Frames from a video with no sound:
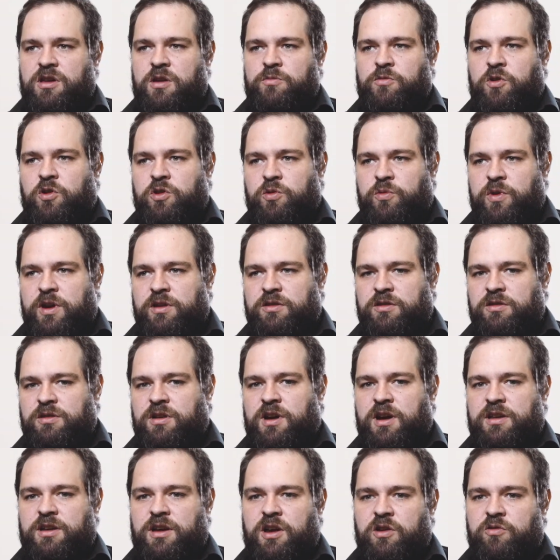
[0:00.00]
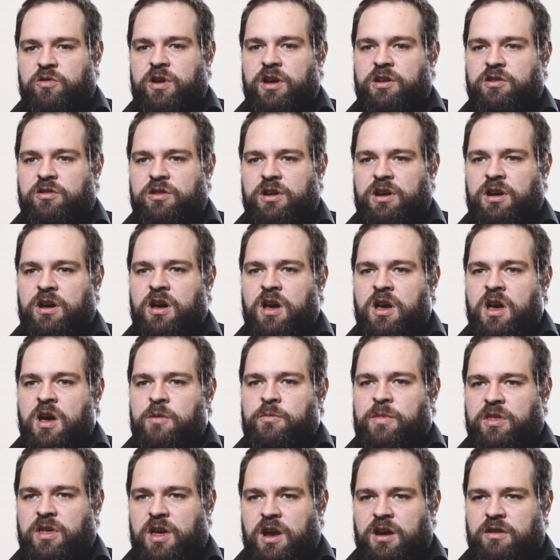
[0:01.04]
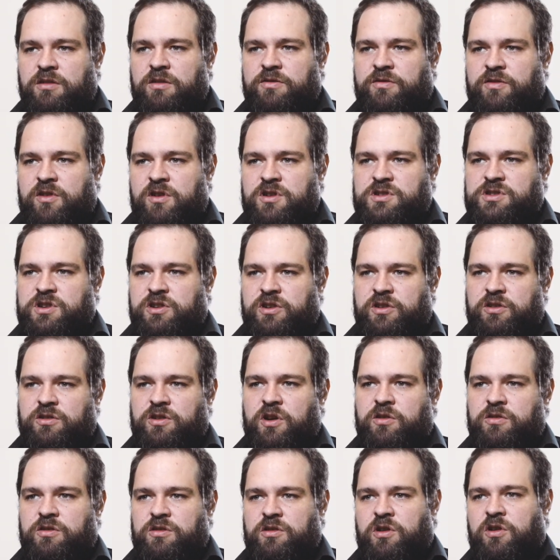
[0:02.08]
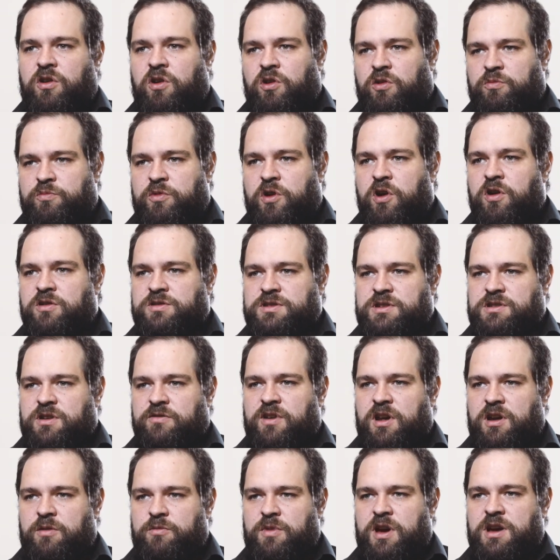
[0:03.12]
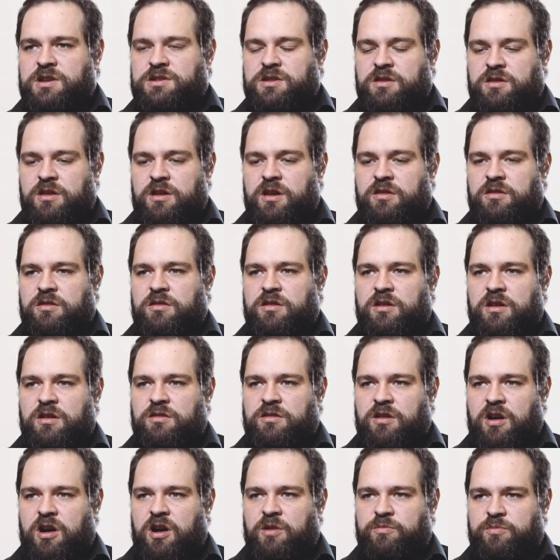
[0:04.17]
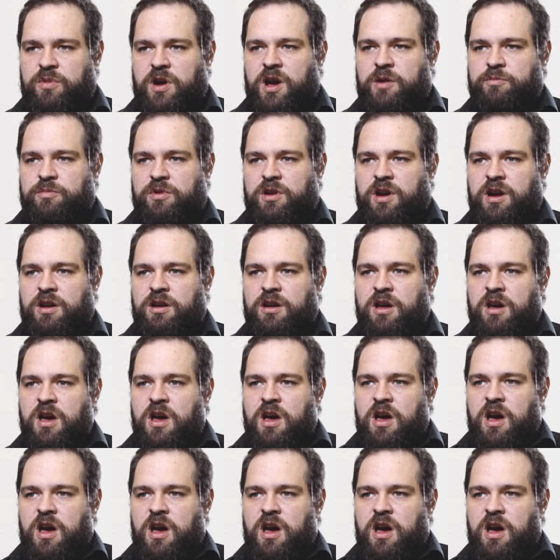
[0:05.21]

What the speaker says: them, all the way to lighting and rendering. By the end of the first year, you know the whole process of animation, then the entire pipeline.